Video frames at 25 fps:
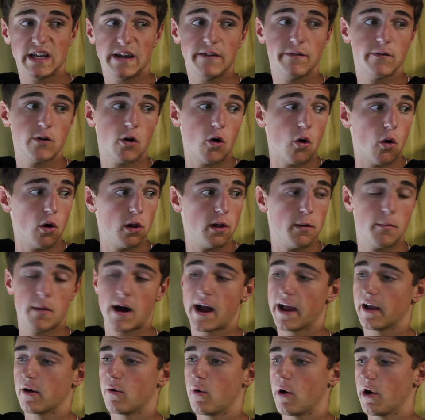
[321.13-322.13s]
if not all, of
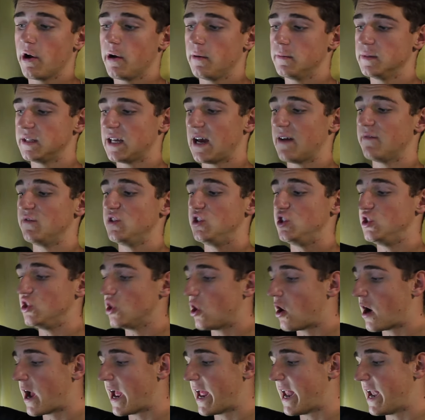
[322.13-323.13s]
my aquariums have
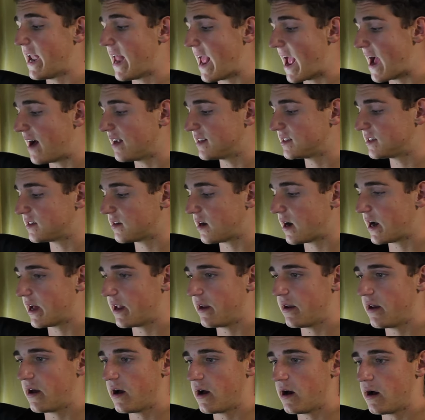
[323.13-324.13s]
giant outside
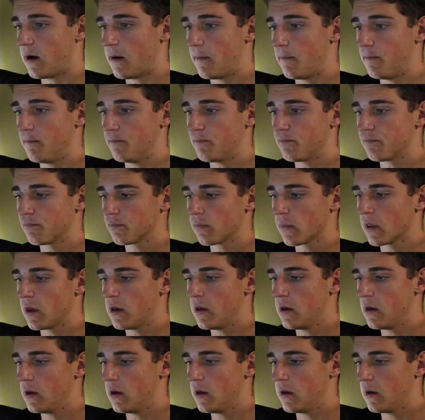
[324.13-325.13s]

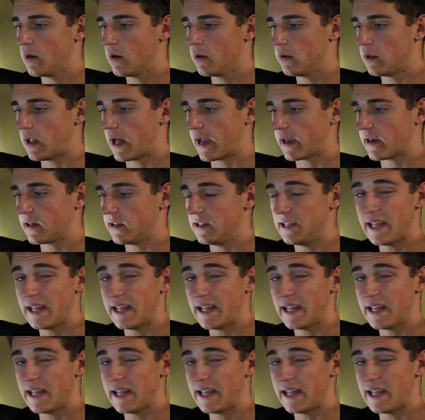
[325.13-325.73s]
like